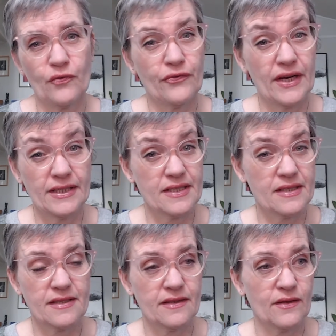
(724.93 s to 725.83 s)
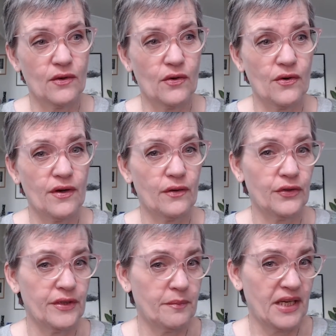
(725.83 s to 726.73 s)
Frills or
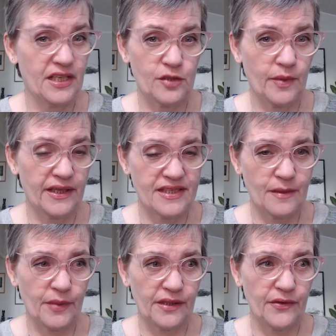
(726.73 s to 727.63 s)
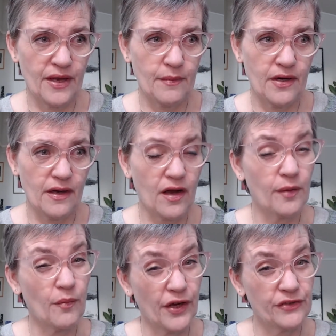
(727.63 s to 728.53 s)
On the Beach by Isabel Kramer. I
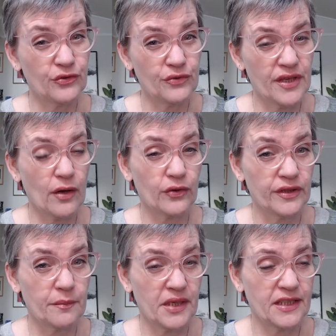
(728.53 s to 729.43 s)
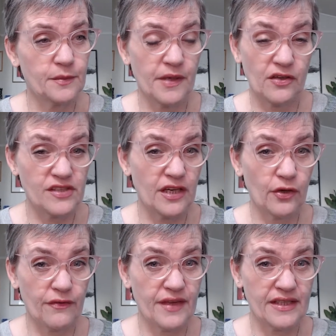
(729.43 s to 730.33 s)
might do the On the Beach because I
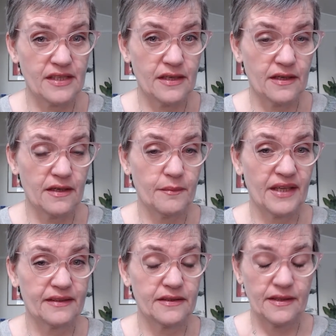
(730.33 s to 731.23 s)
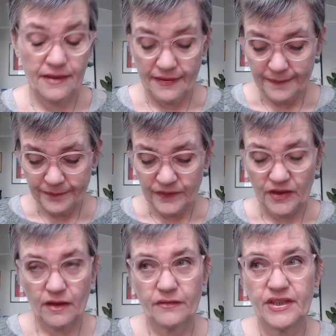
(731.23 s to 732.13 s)
love that pattern.
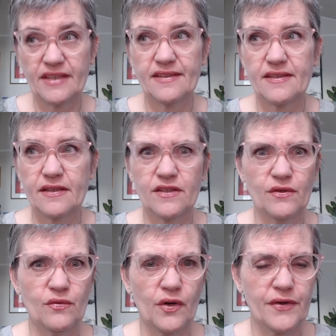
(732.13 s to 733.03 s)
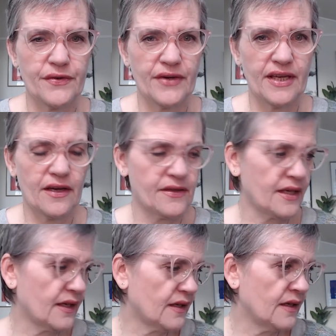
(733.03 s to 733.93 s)
I've knit 2 or 3, I
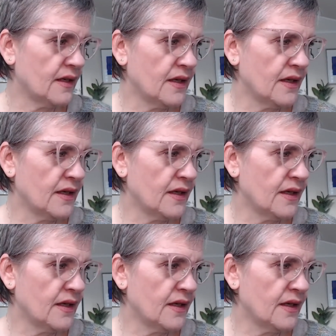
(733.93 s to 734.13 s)
think.